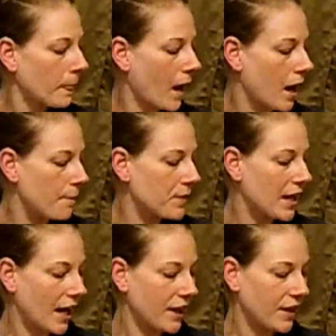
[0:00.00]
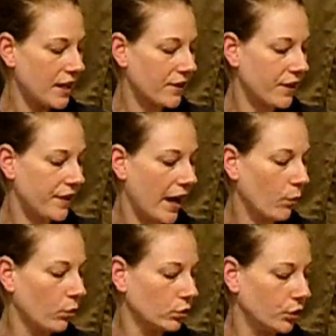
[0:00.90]
and I think that
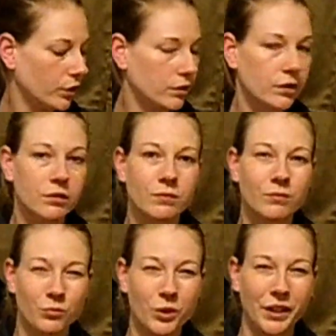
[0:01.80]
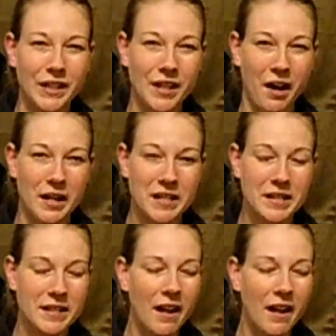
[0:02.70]
that will look really nice.